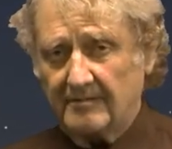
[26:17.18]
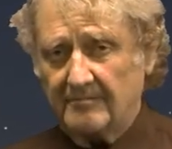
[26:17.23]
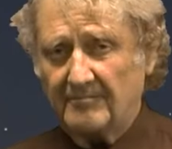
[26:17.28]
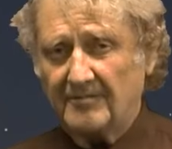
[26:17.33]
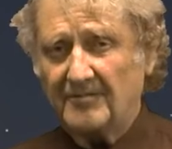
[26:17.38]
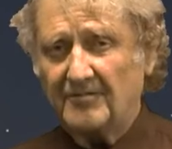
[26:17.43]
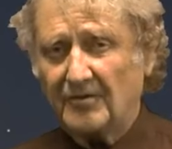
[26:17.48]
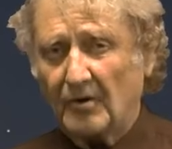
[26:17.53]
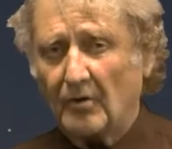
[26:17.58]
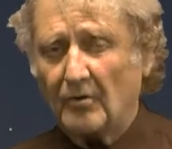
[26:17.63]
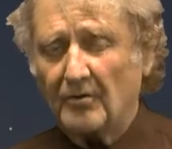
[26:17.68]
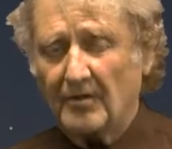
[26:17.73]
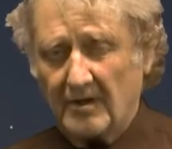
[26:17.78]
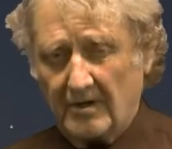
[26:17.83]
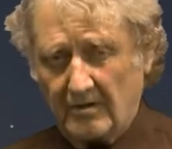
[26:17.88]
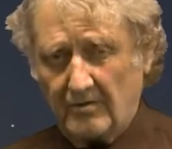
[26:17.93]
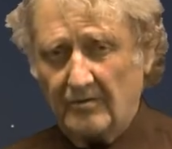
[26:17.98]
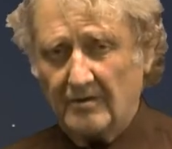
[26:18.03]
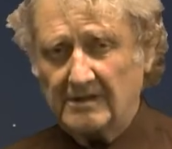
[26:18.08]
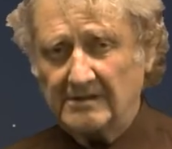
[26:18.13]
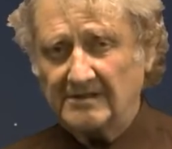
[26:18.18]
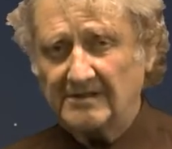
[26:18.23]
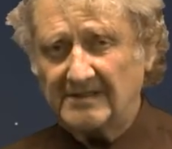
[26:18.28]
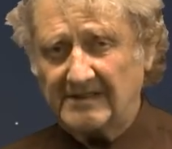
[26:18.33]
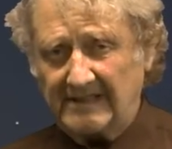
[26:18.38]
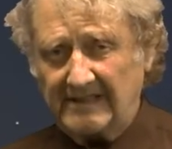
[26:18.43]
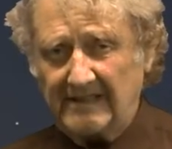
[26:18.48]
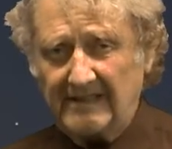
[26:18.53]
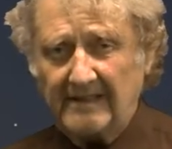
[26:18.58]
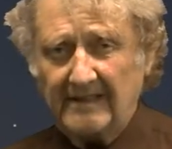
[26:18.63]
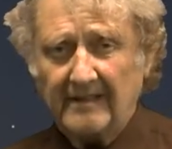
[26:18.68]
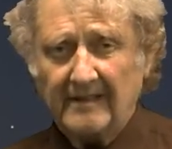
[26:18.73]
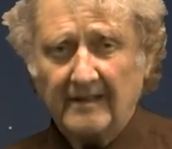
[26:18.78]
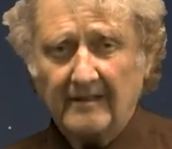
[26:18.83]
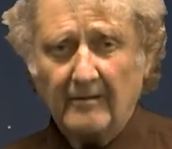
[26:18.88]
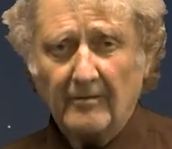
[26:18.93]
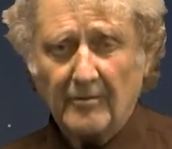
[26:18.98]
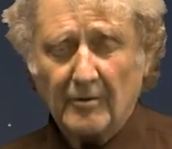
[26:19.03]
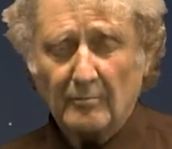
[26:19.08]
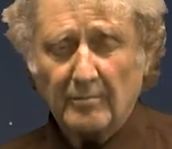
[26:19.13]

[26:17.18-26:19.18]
so that you can see the